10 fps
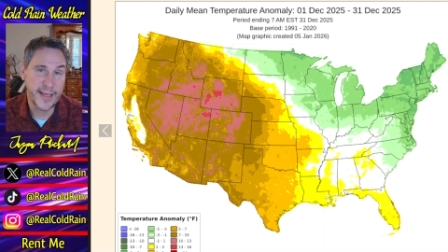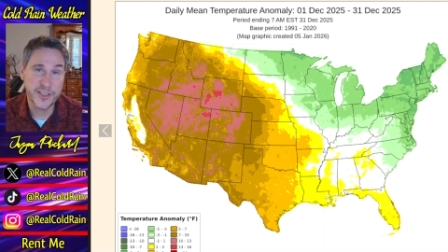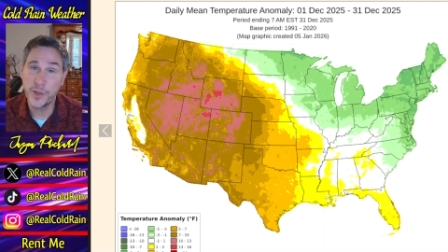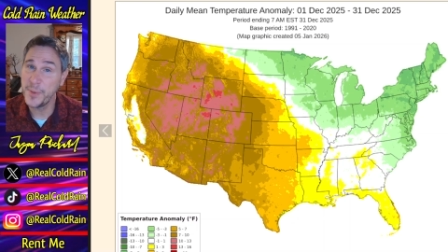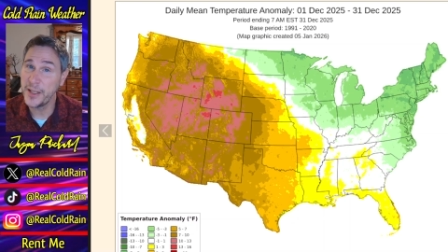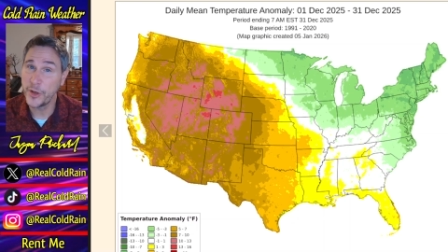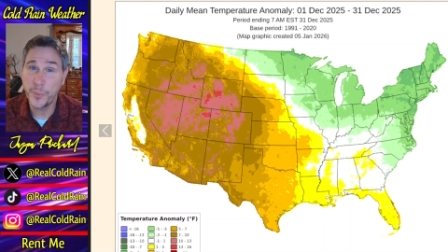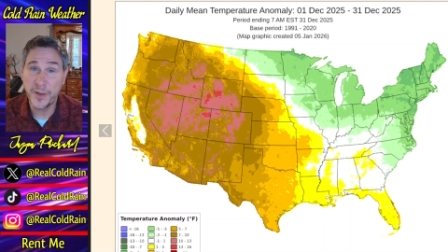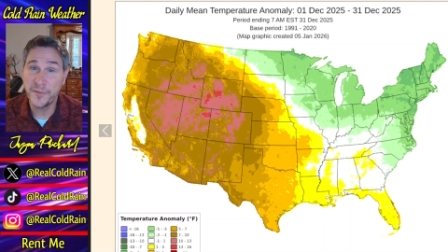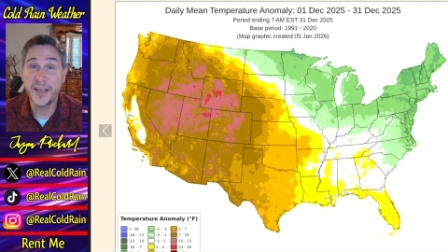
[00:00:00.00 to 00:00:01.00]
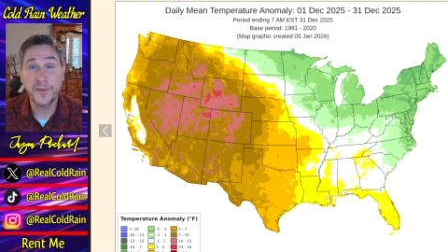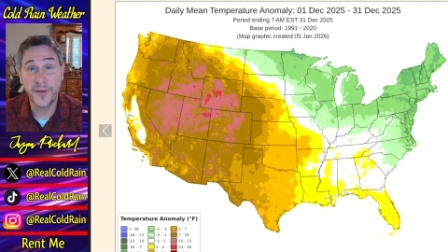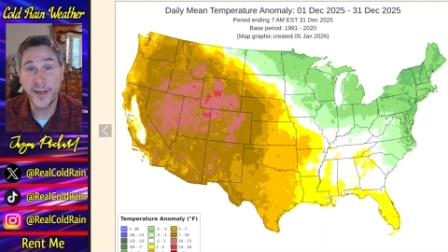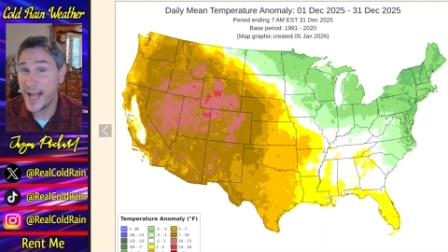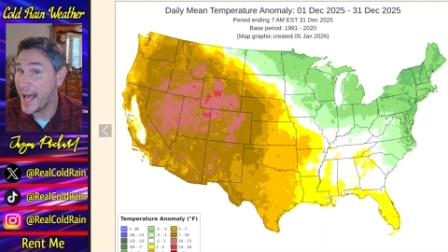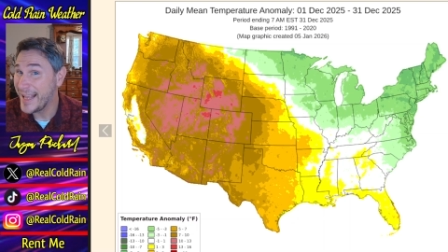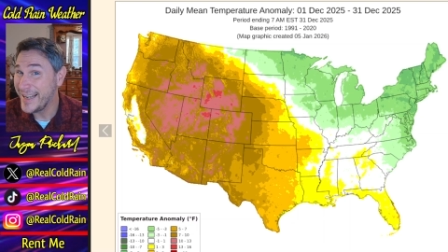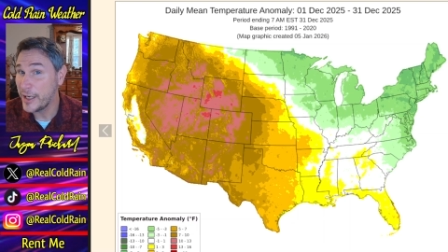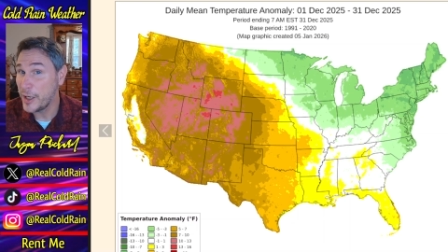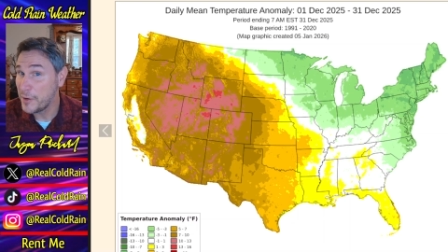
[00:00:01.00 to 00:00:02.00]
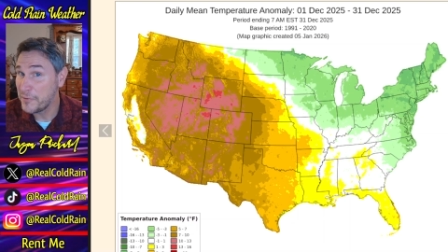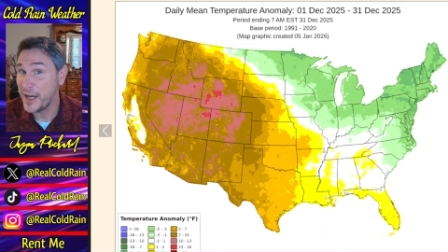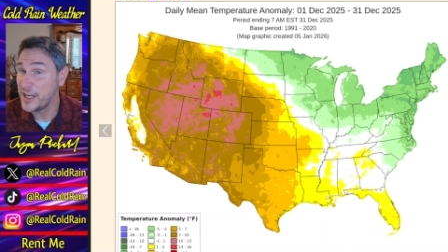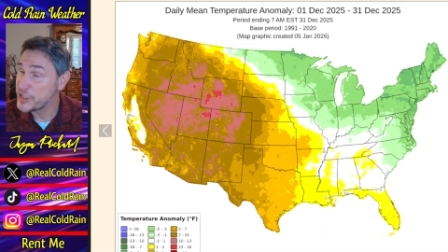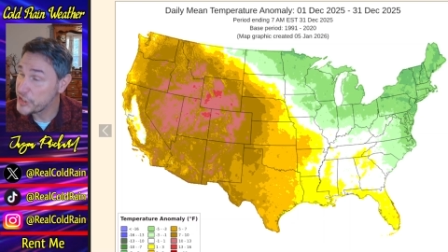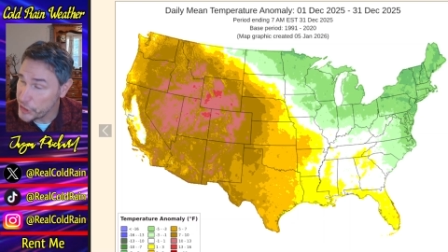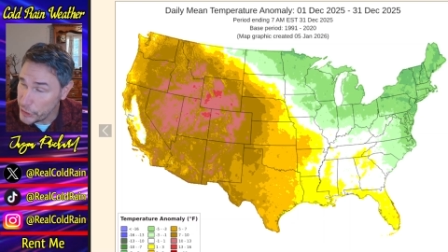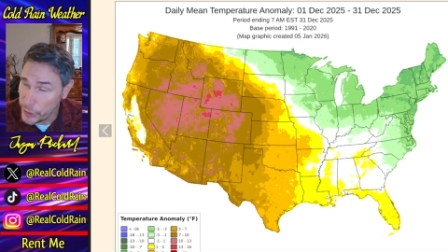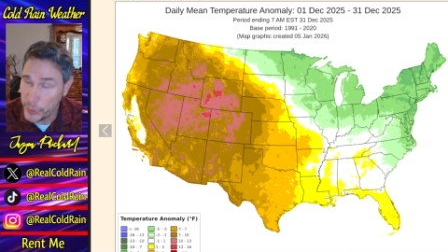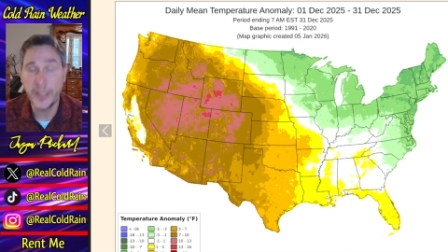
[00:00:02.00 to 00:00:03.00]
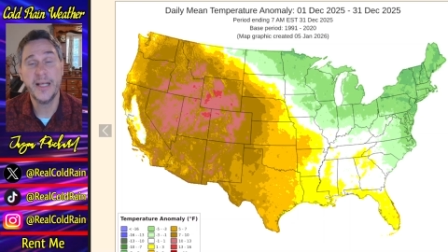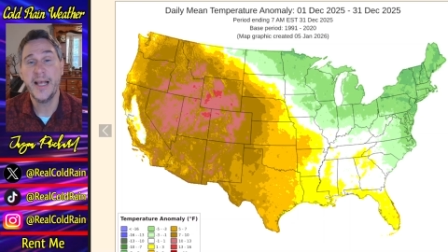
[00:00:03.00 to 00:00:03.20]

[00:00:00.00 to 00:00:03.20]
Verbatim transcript: It's going to be a little bit of a different kind of a show.